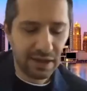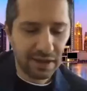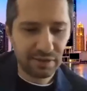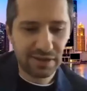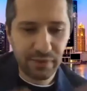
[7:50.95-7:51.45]

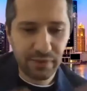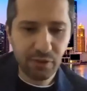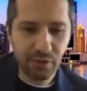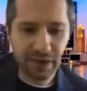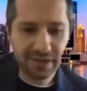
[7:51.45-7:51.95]
So it's a very
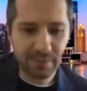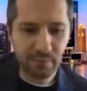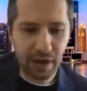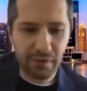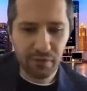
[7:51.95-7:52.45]
comprehensive
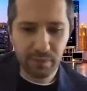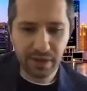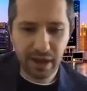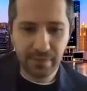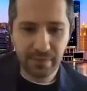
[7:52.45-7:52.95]
platform
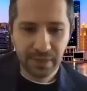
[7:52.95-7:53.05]
that